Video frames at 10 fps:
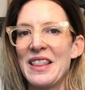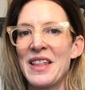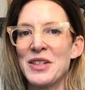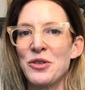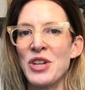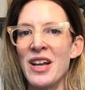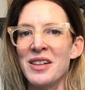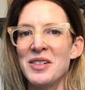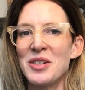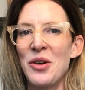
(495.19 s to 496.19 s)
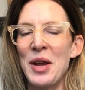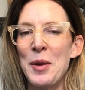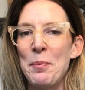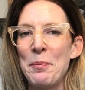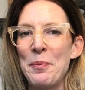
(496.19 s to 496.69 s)
That's your challenge. Go get
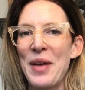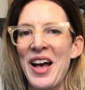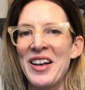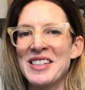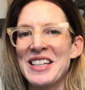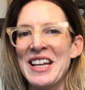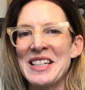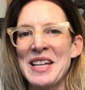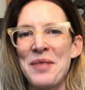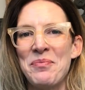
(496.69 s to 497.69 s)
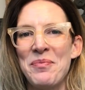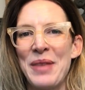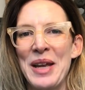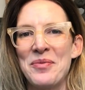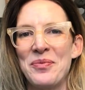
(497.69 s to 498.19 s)
them. I'll see you next time.
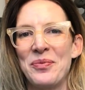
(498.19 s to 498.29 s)
Bye.